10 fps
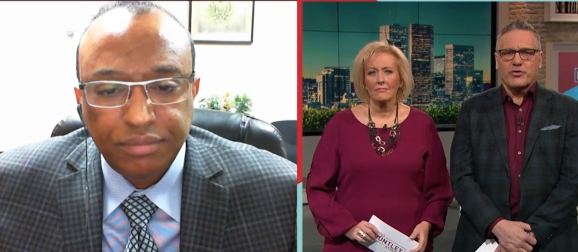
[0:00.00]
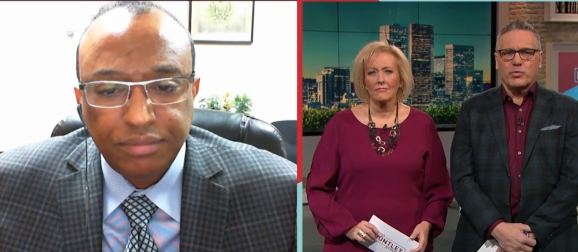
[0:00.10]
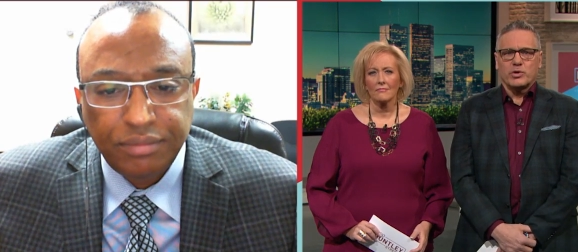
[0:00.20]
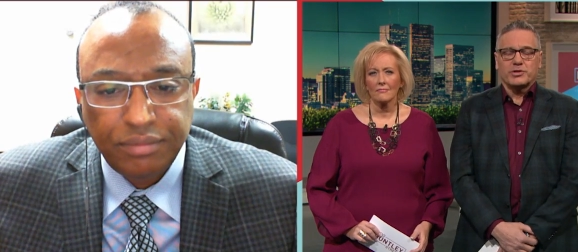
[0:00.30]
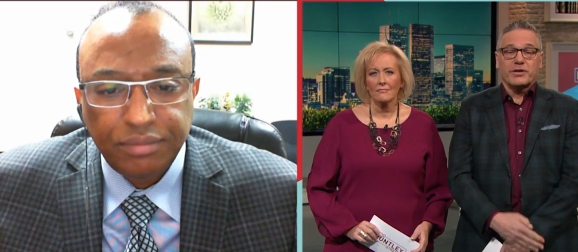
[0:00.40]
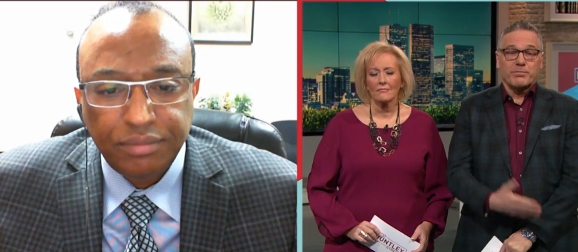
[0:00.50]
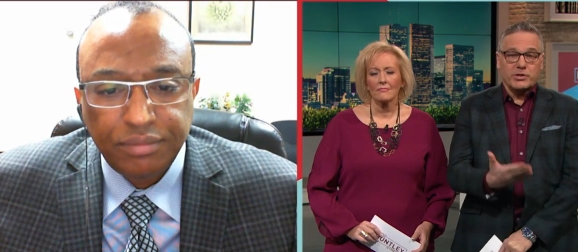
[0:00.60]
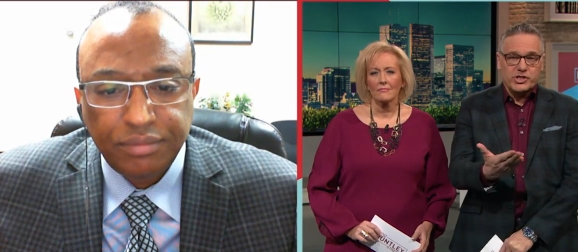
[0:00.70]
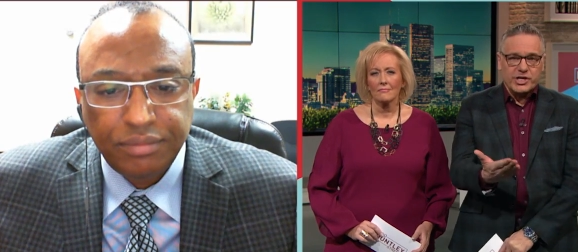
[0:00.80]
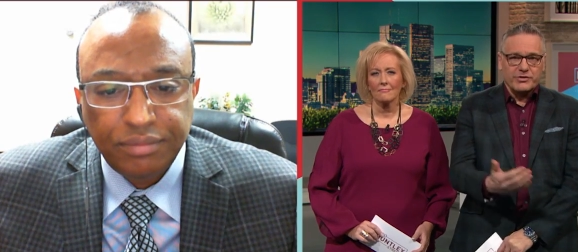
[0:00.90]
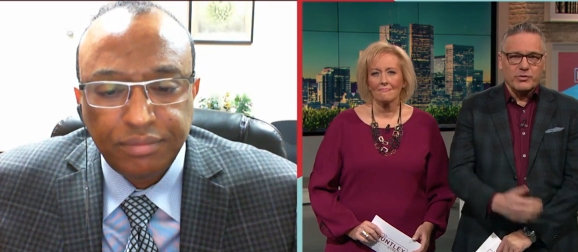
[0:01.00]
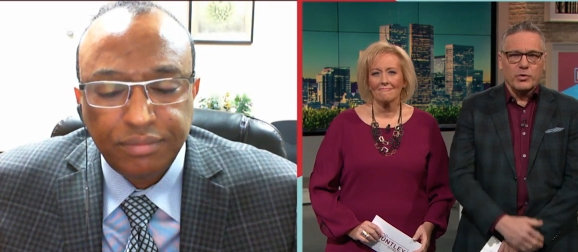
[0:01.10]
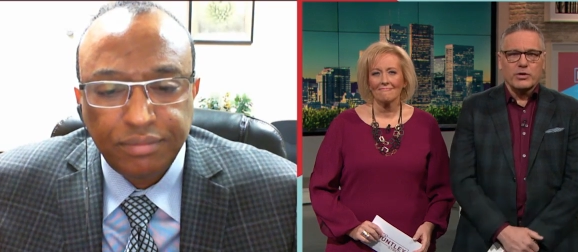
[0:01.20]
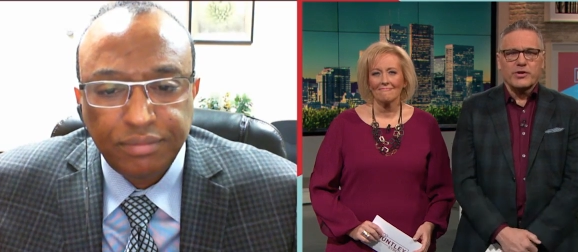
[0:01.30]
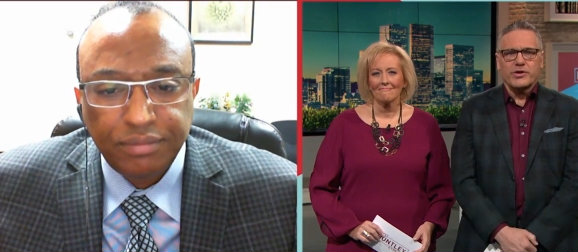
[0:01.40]
Speaker 1: the world and appreciate the
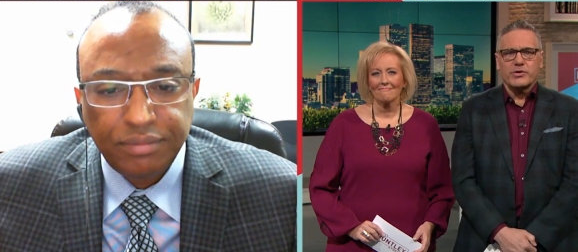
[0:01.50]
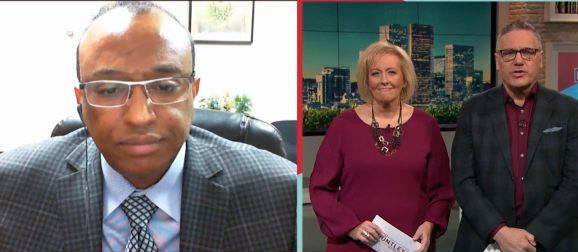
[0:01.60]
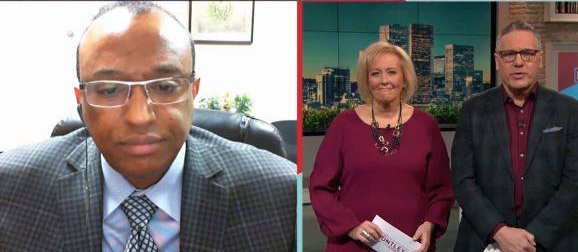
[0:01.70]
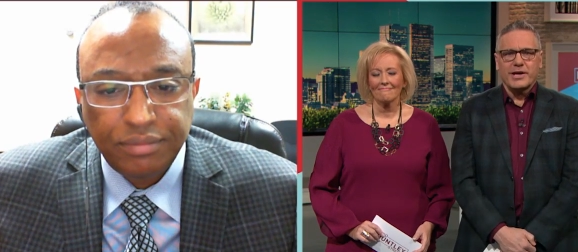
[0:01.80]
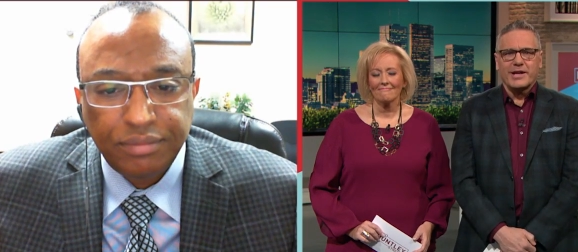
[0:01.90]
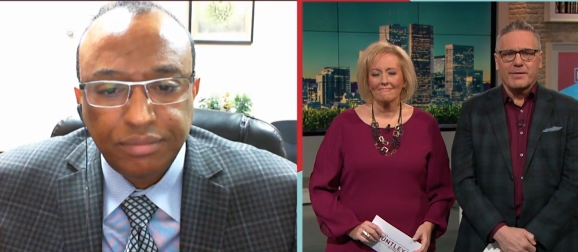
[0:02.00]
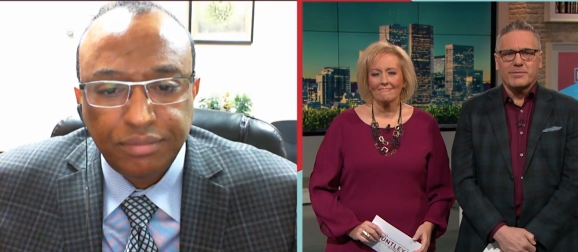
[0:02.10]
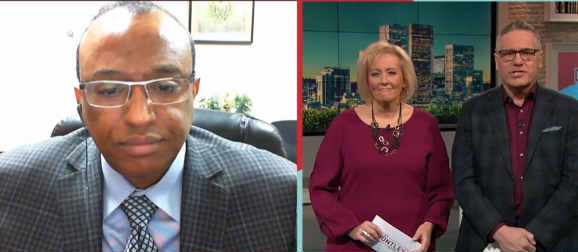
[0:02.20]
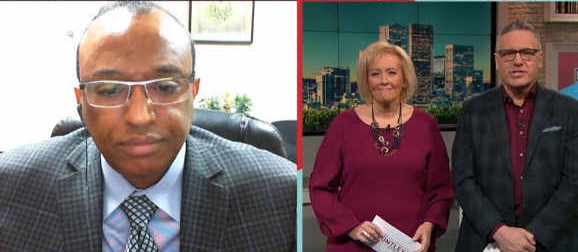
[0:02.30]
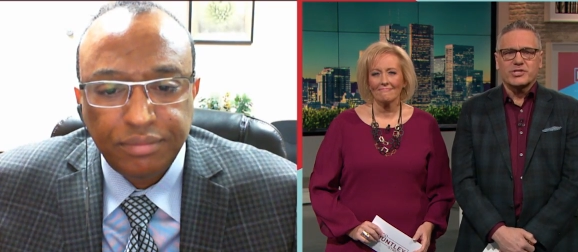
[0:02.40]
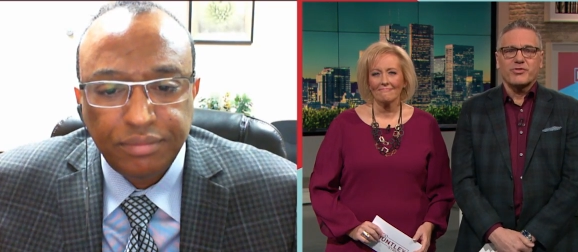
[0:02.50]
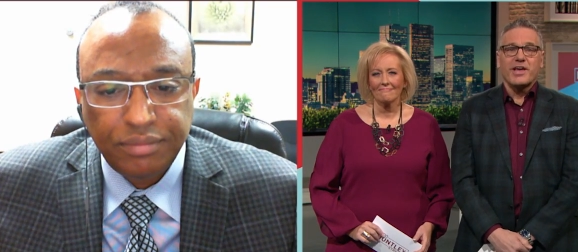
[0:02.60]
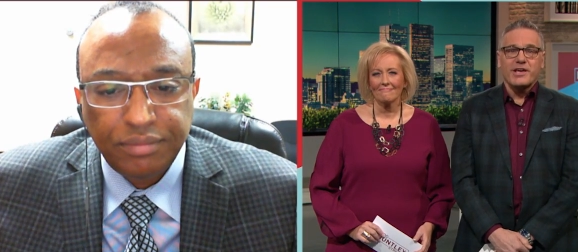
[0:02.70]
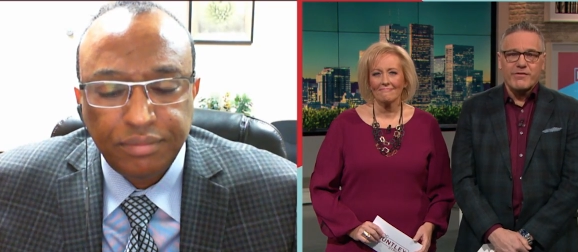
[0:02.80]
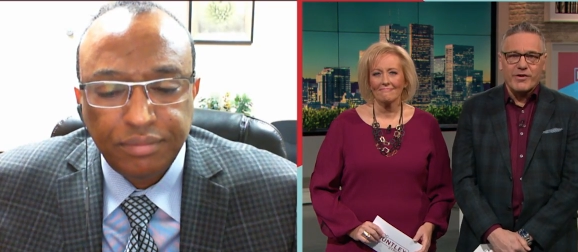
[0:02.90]
work that you're doing at Edmonton. So
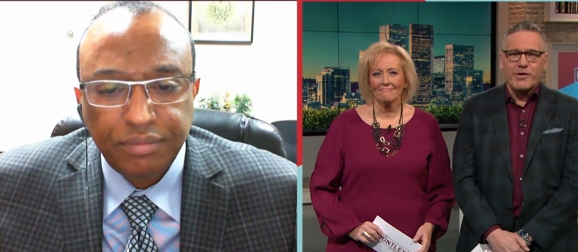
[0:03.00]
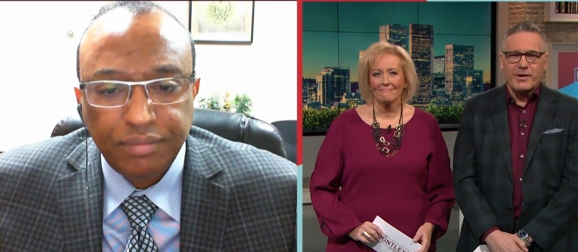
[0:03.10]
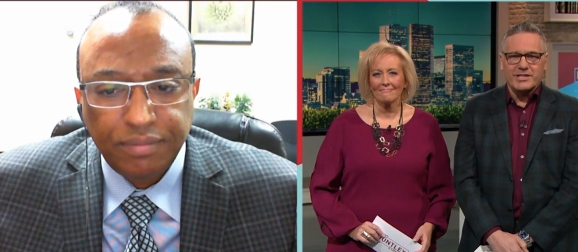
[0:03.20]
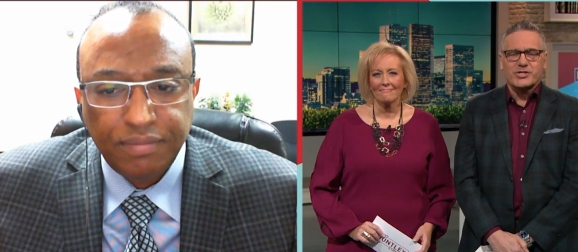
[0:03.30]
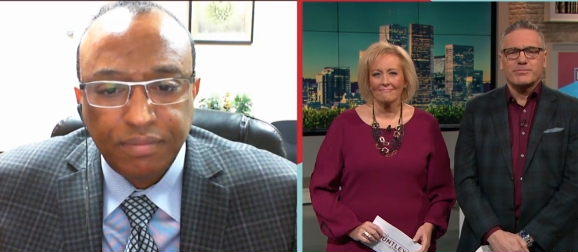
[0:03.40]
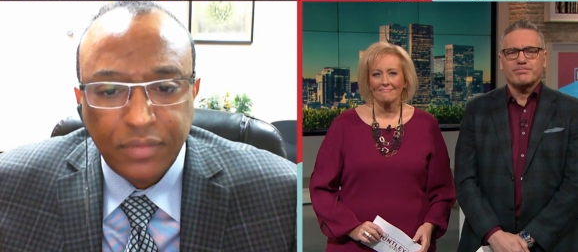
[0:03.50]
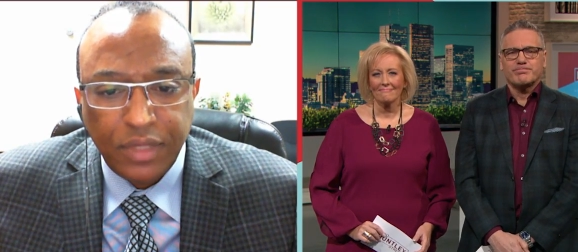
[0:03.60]
thank you very much.